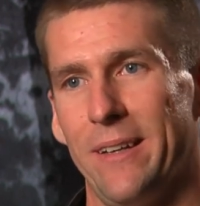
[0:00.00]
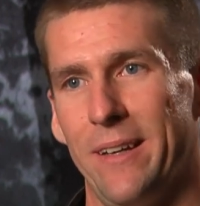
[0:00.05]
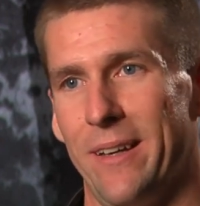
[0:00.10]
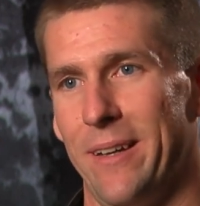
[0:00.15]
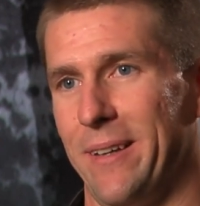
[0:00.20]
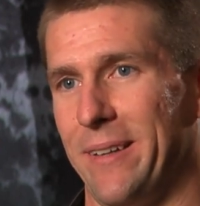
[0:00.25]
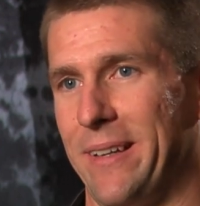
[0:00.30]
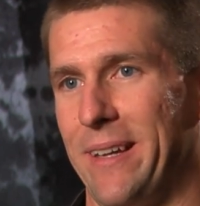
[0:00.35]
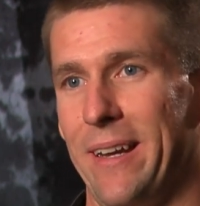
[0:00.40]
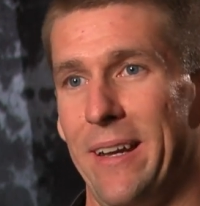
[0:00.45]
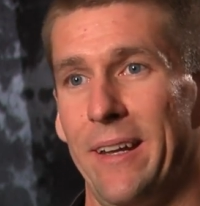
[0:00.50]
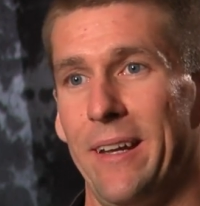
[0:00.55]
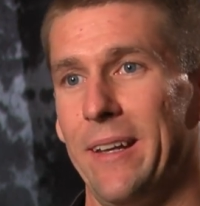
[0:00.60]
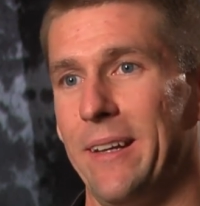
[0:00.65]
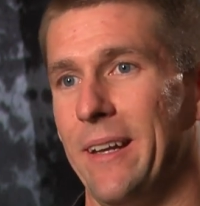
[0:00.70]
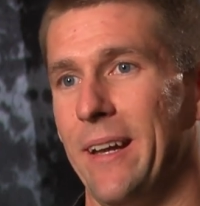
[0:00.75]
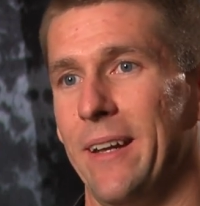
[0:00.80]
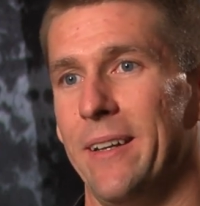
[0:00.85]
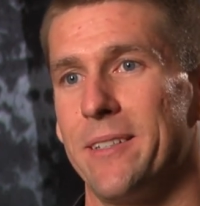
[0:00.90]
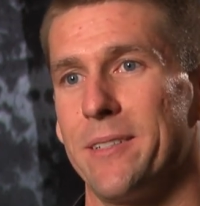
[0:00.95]
uh, getting
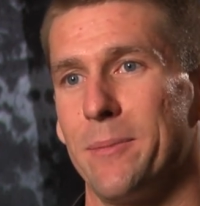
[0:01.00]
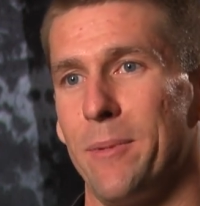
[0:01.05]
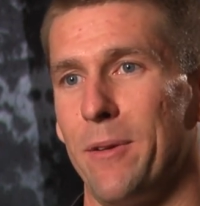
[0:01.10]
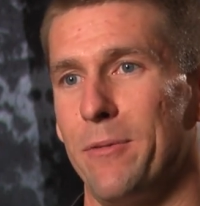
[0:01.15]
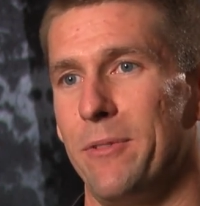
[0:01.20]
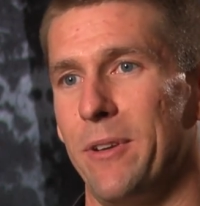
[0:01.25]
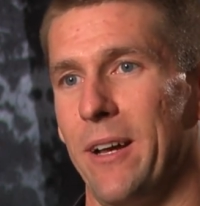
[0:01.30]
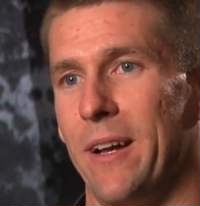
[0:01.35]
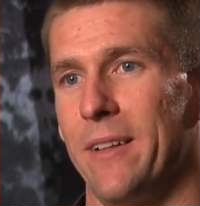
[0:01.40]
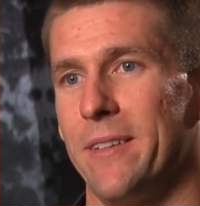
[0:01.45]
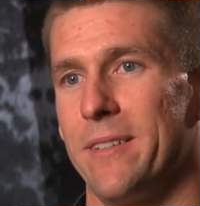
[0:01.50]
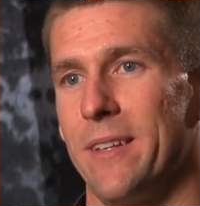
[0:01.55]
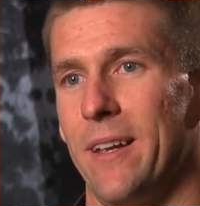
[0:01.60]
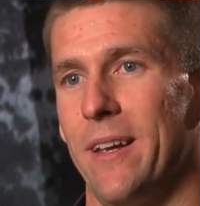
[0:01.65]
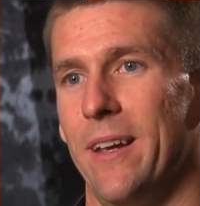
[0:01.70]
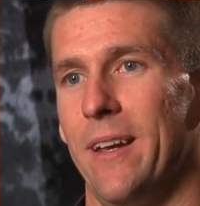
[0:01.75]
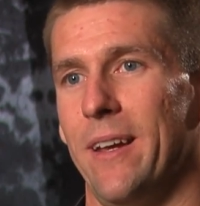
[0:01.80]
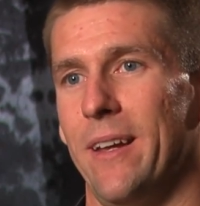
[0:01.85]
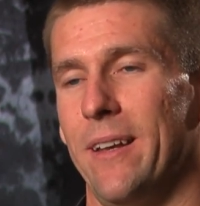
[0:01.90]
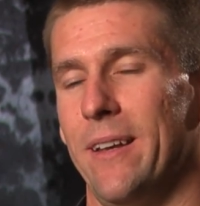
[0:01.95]
engaged to my
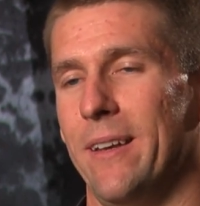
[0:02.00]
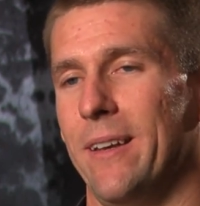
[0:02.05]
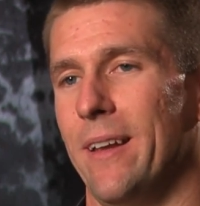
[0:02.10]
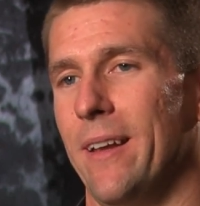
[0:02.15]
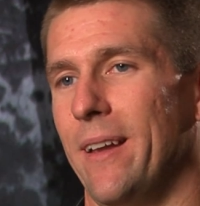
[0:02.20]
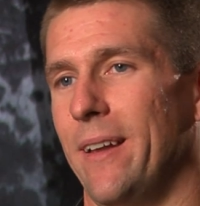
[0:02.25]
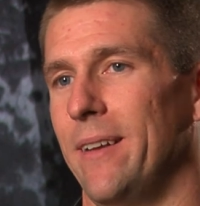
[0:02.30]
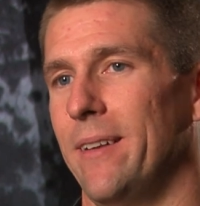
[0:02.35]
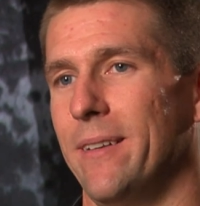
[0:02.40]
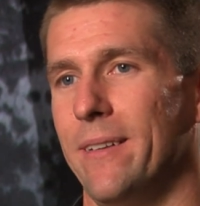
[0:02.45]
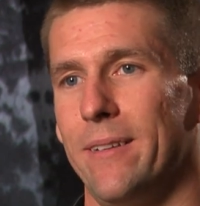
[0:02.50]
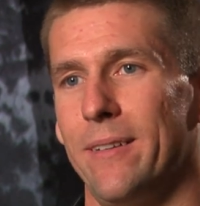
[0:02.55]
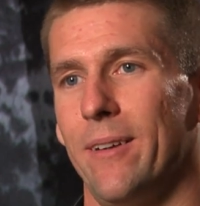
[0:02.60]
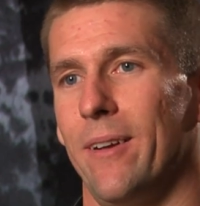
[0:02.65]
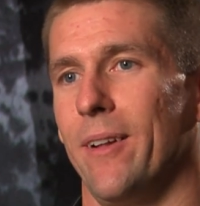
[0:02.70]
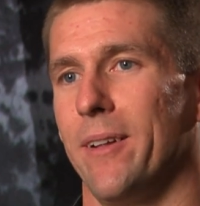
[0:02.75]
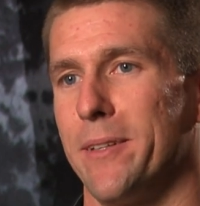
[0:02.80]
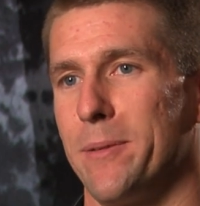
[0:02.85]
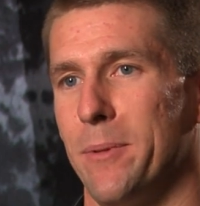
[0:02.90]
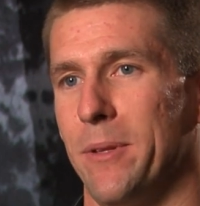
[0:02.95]
fiance and, and
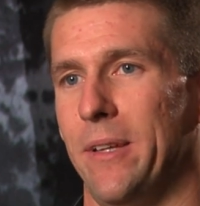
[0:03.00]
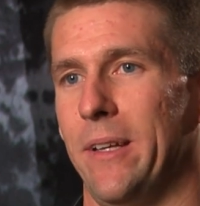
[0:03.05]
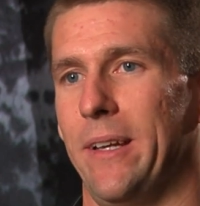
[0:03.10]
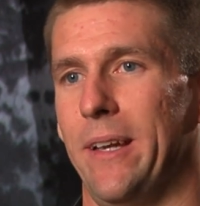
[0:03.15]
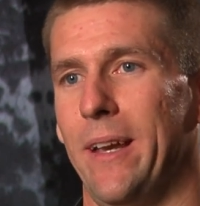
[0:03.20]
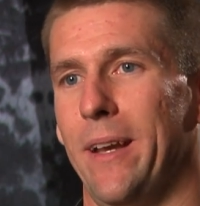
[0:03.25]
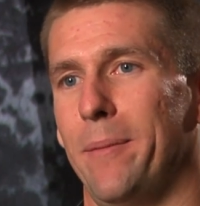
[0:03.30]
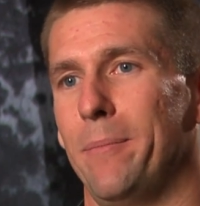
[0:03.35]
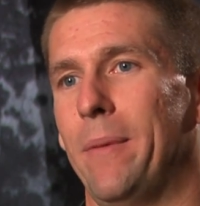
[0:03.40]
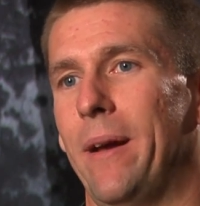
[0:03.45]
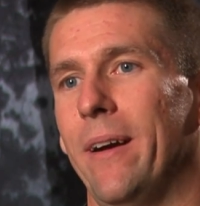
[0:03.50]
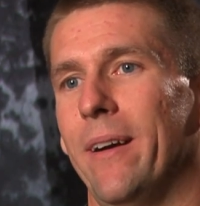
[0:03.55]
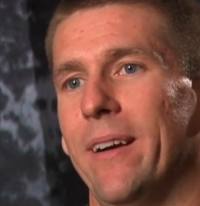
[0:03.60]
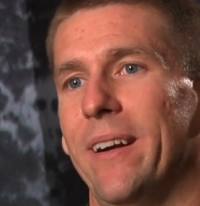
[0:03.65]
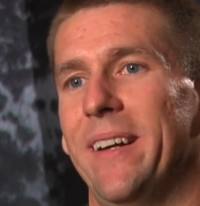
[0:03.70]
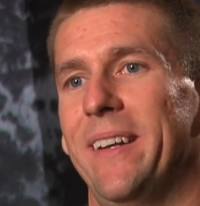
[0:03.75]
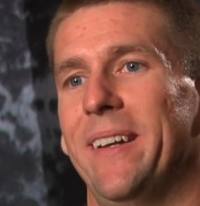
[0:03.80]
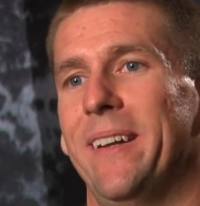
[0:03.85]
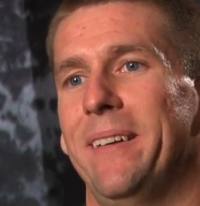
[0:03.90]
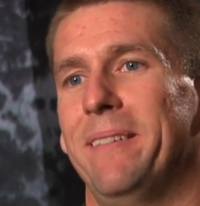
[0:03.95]
ultimately getting
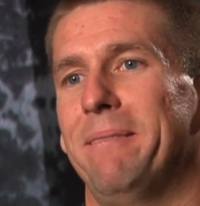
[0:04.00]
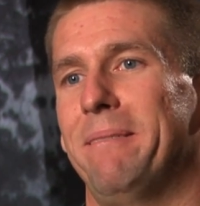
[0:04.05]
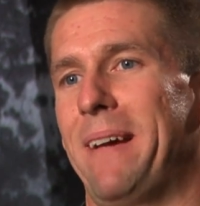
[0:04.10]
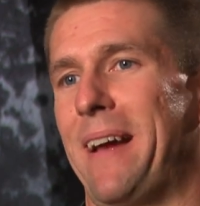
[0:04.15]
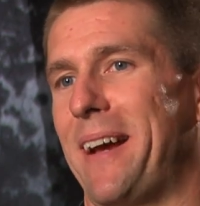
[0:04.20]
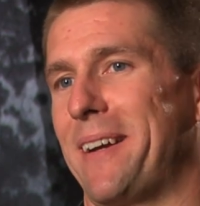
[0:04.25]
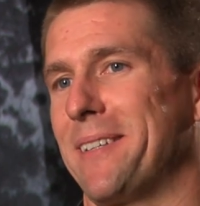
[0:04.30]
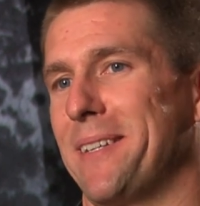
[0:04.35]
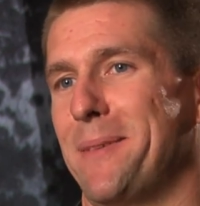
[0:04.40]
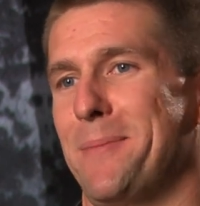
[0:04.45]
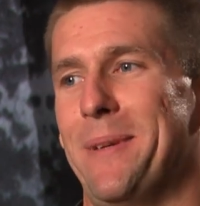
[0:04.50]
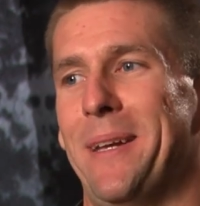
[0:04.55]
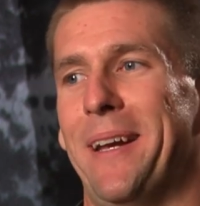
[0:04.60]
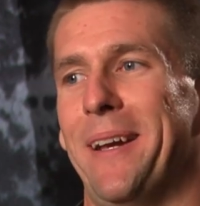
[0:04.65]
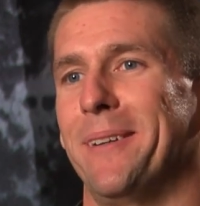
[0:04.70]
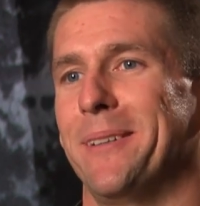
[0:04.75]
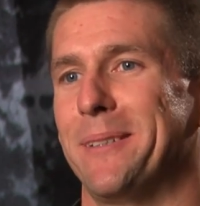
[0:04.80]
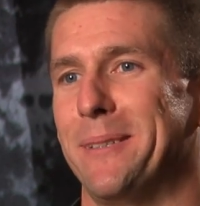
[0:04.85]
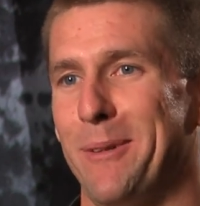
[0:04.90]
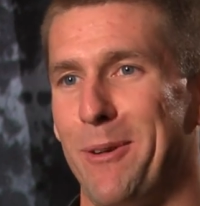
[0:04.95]
married and actually
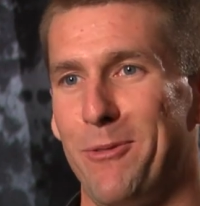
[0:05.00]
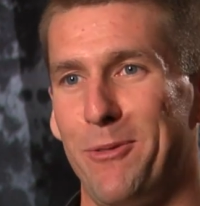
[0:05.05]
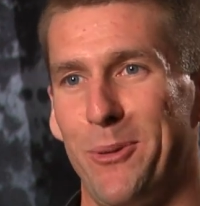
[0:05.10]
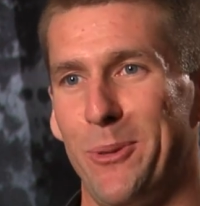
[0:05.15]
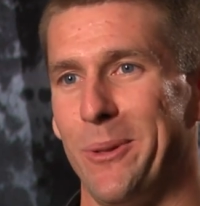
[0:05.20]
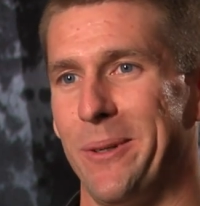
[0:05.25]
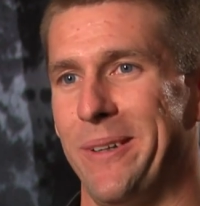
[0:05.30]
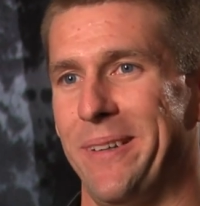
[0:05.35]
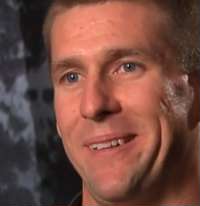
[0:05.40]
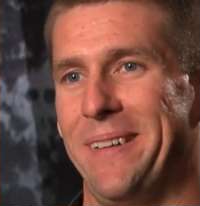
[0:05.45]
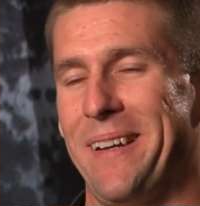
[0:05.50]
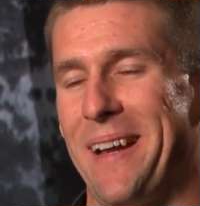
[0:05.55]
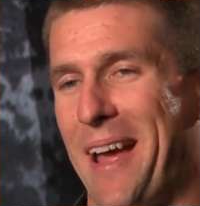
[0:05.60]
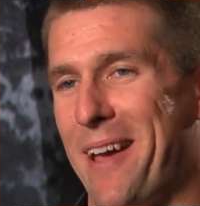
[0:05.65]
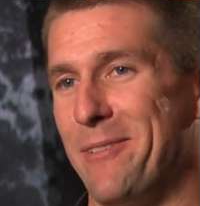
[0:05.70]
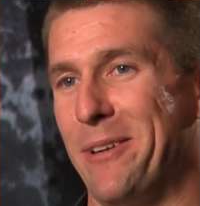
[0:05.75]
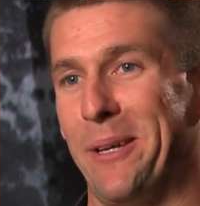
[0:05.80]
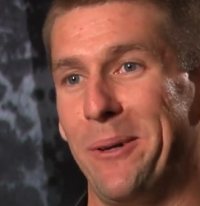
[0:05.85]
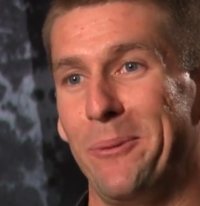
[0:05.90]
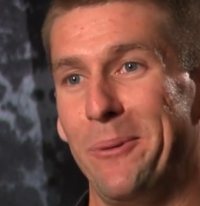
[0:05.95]
being able to afford
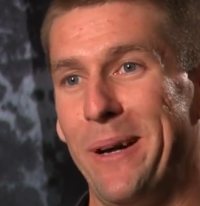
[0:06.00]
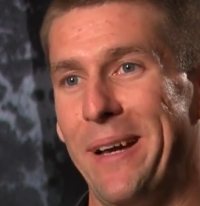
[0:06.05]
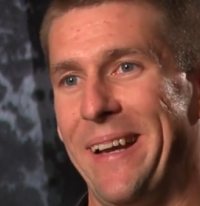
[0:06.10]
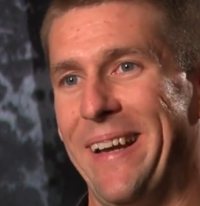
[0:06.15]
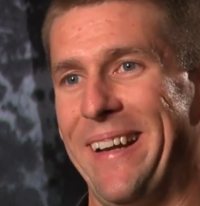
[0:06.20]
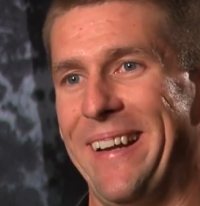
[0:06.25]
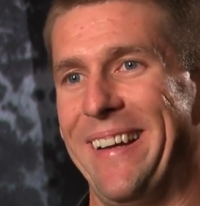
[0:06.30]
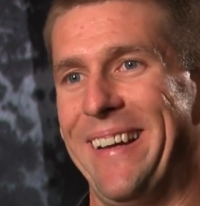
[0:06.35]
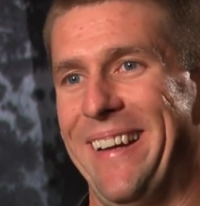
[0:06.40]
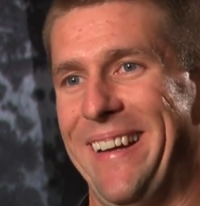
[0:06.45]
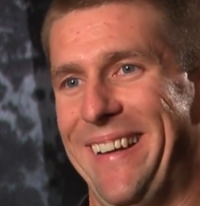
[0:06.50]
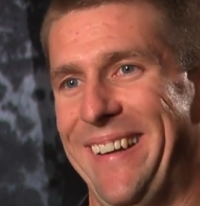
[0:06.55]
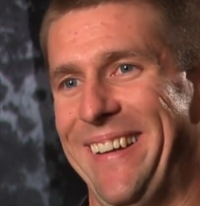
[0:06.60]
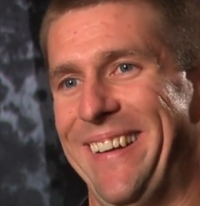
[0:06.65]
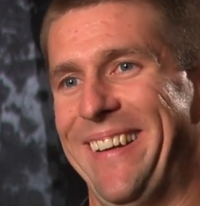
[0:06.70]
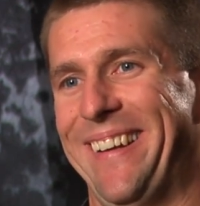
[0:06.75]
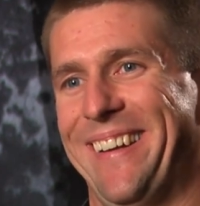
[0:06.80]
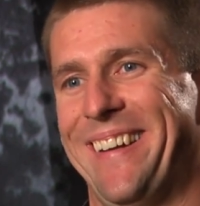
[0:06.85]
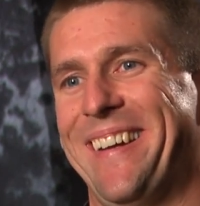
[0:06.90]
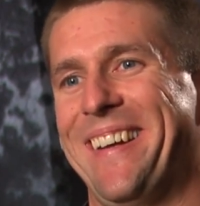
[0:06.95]
having a wedding and